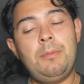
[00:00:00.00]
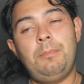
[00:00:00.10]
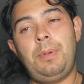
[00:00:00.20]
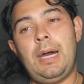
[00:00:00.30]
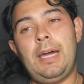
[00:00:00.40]

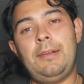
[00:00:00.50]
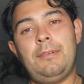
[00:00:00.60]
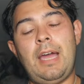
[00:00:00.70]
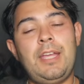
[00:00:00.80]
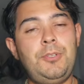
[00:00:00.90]
But
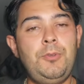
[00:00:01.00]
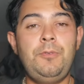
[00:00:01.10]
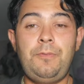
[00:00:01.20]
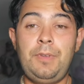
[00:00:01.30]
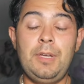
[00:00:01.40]
I do
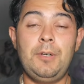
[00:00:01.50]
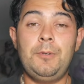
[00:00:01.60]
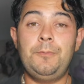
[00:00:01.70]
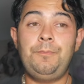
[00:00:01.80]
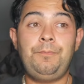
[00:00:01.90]

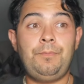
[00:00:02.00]
feel